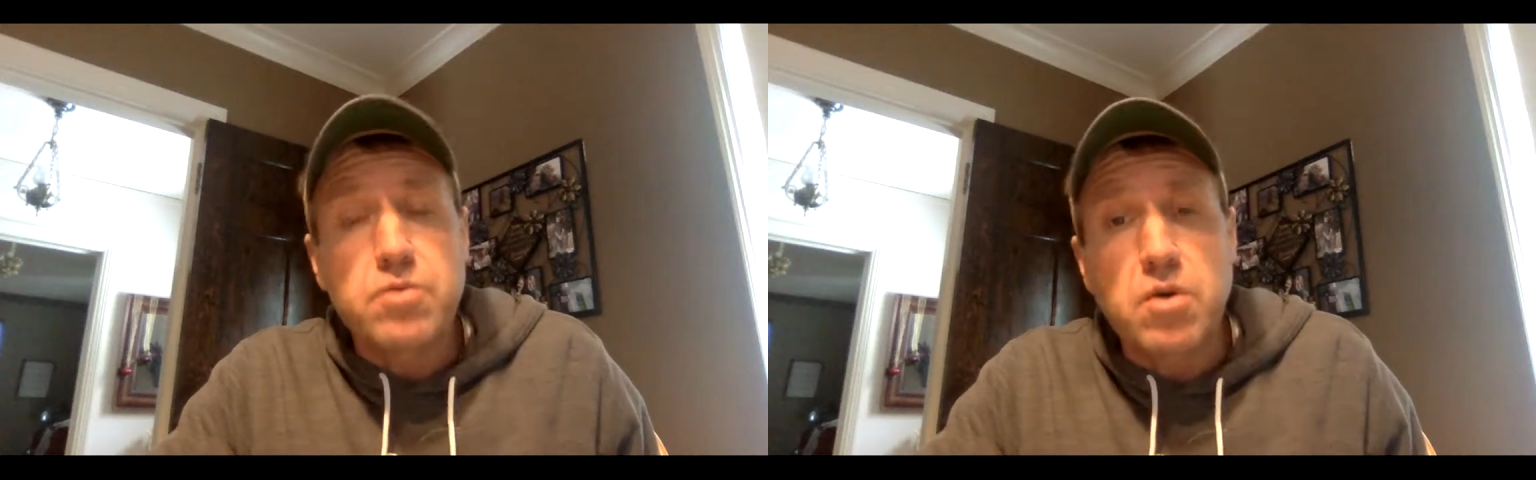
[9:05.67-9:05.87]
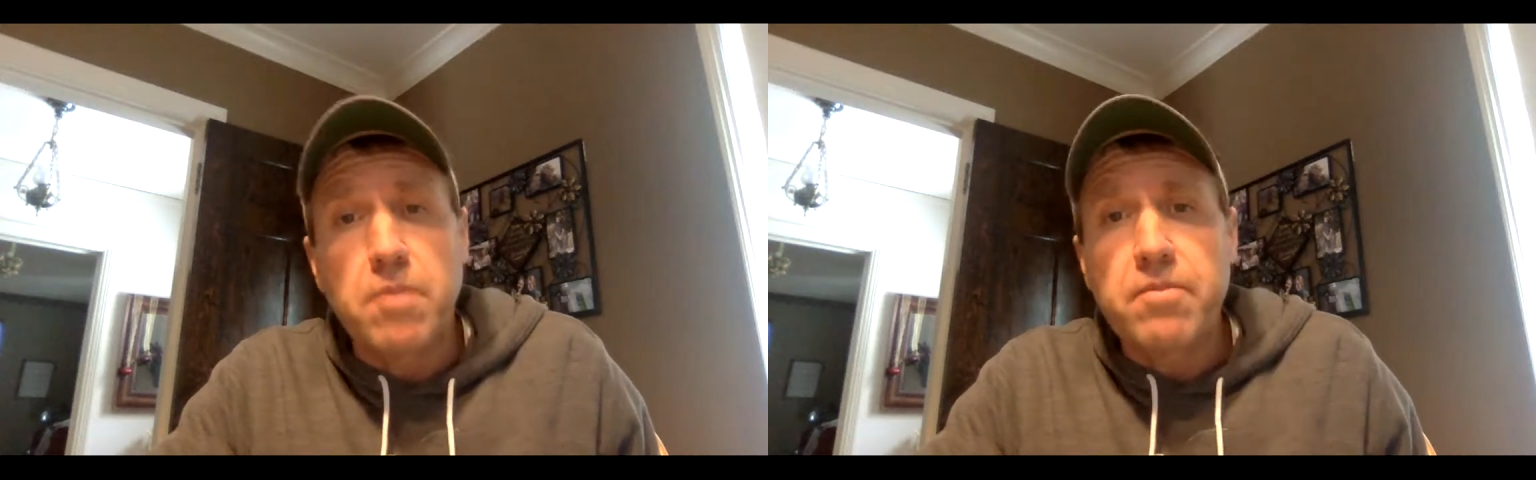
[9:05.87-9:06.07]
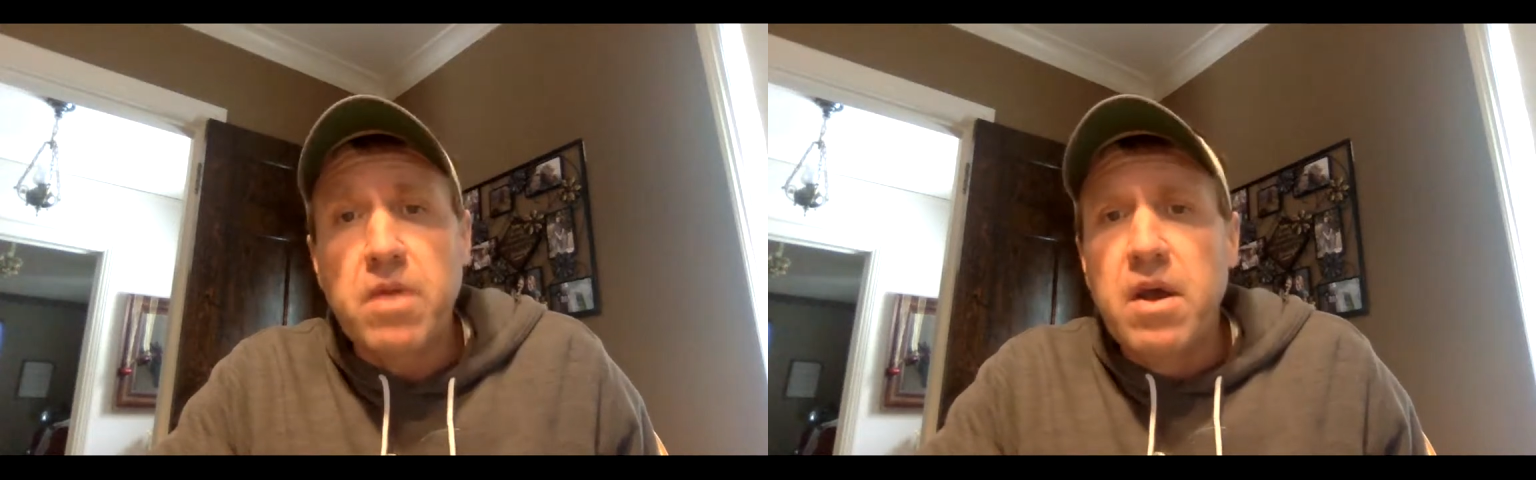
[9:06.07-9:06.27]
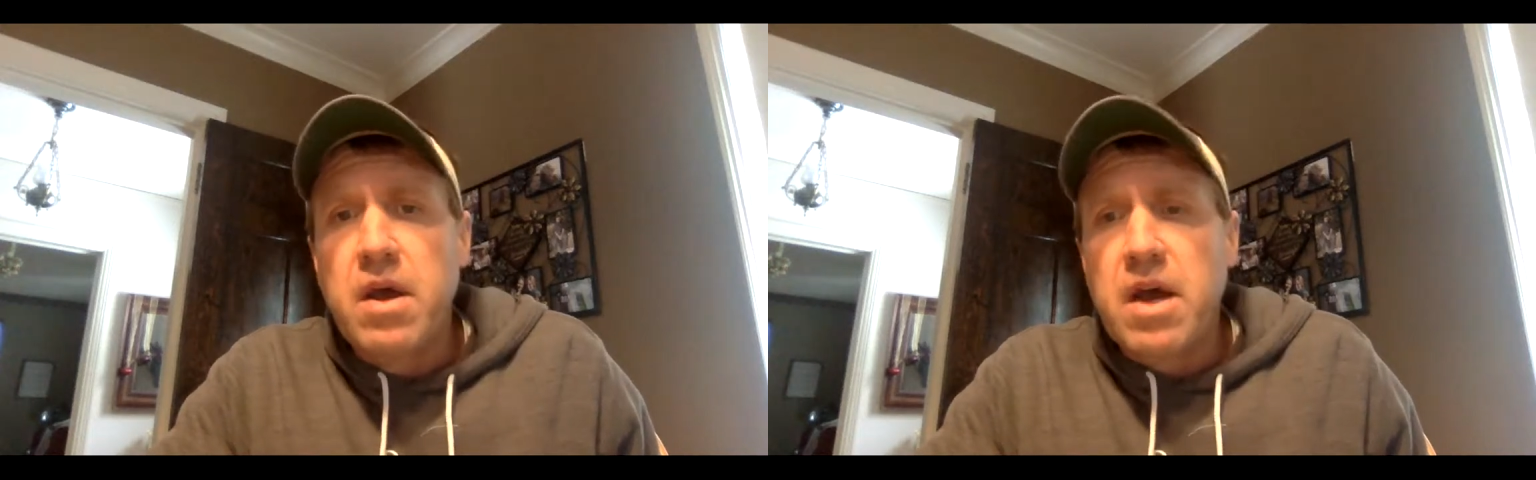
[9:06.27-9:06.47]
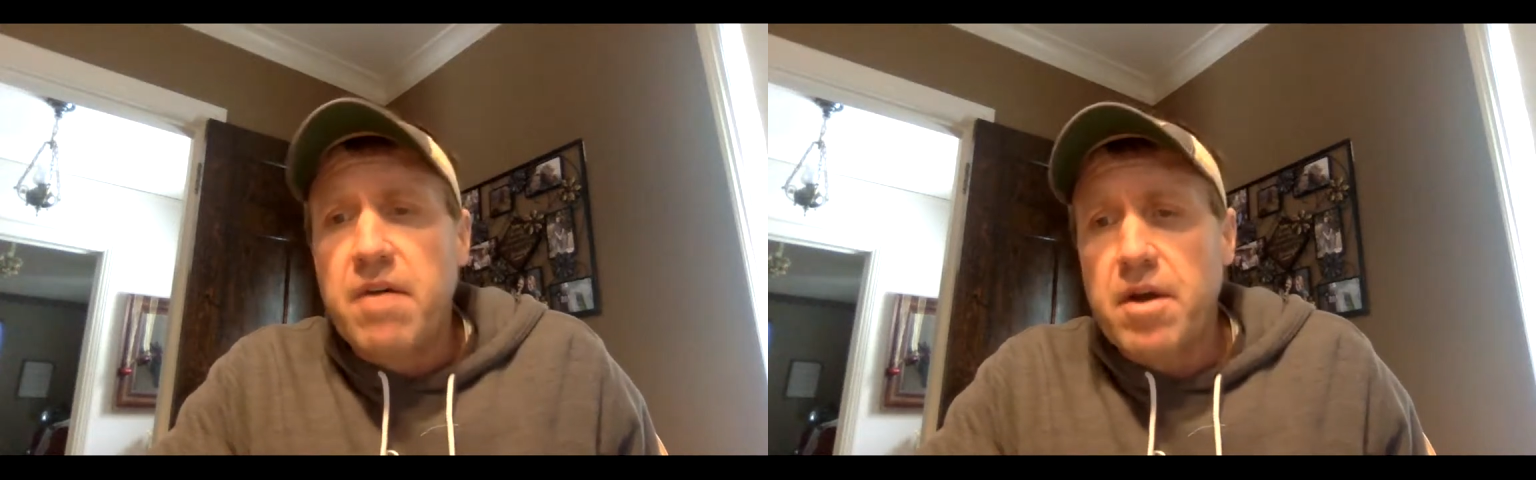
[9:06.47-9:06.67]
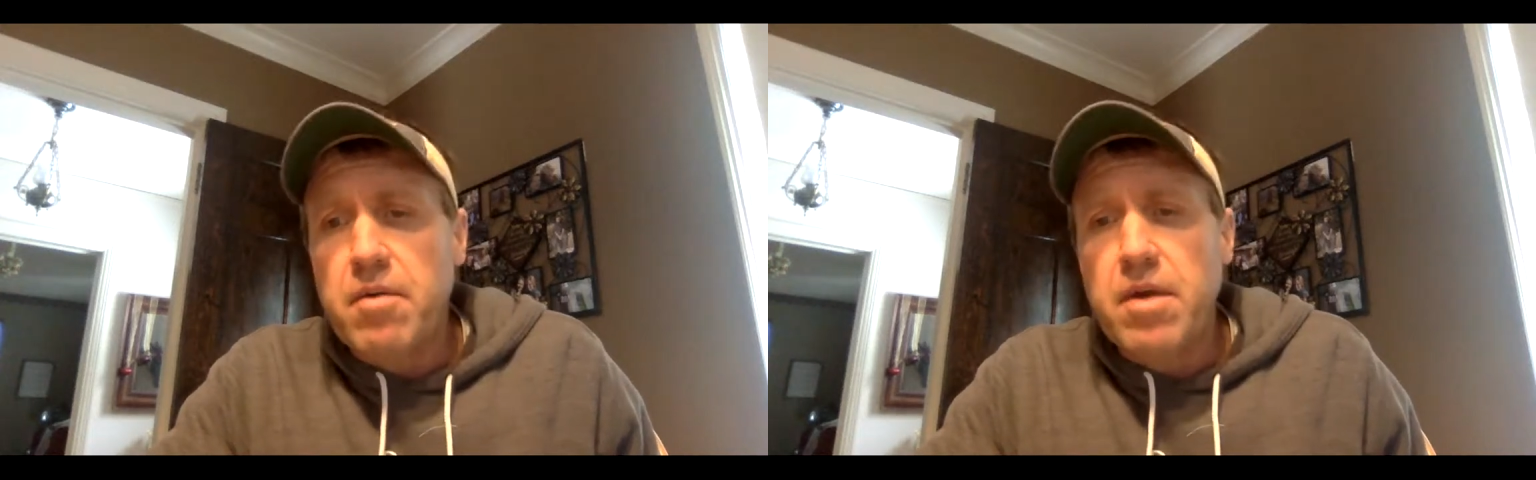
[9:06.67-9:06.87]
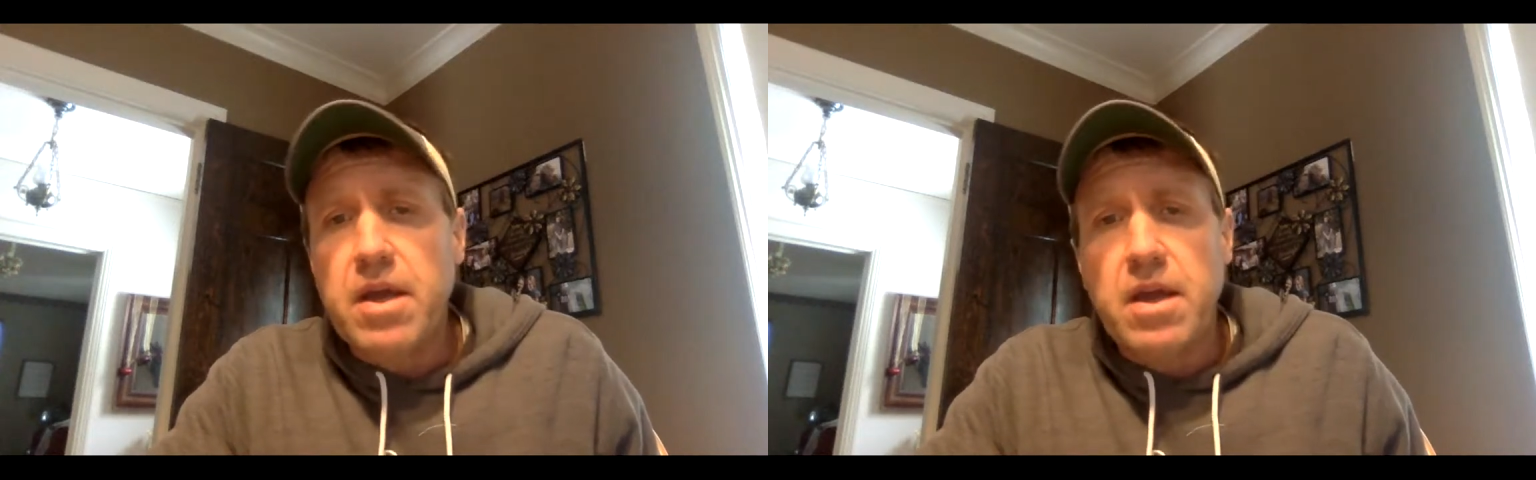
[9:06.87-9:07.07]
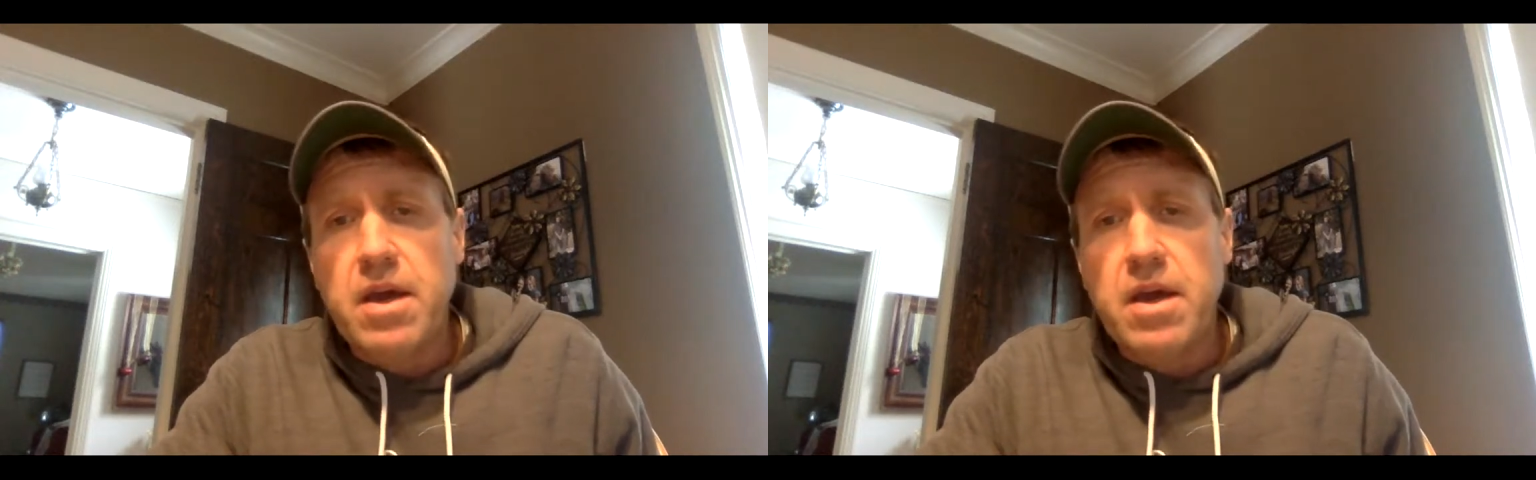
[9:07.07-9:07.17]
So have a great week,